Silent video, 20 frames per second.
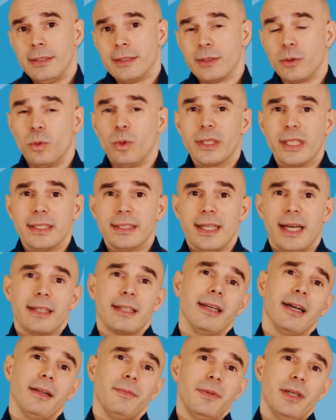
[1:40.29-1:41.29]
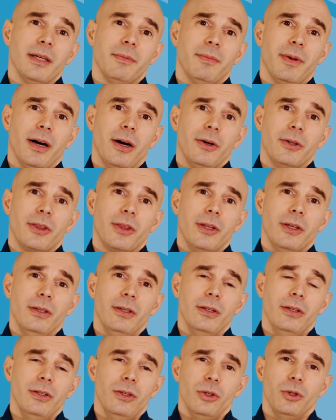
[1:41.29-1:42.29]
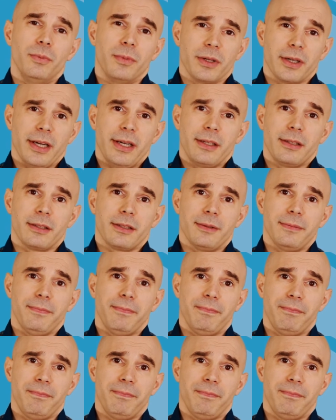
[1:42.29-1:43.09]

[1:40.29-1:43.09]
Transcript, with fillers: So what does that tell me about the numerator?